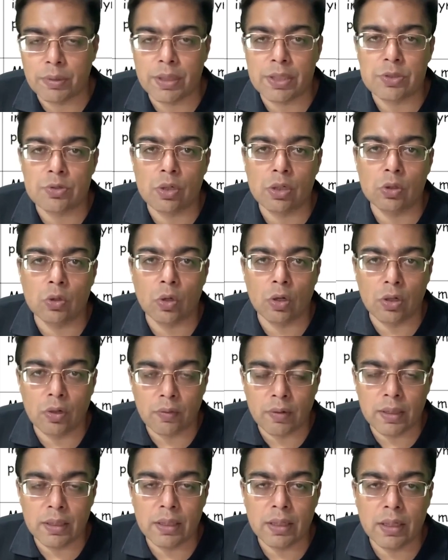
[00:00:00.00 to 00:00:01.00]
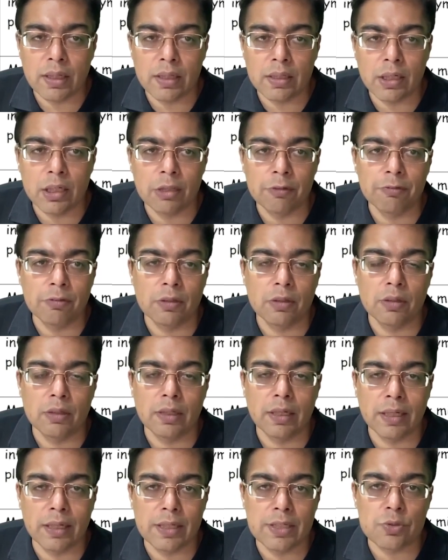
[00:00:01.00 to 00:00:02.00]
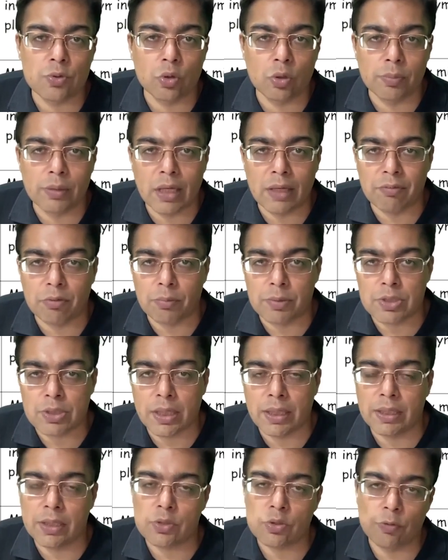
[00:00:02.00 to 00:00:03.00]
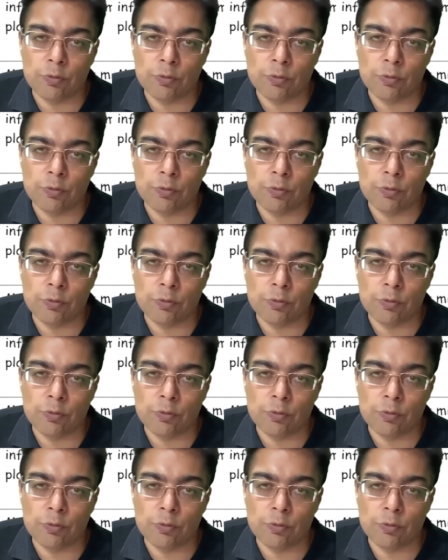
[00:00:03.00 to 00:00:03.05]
It is not contraindicated if a lady is going to be having mastitis.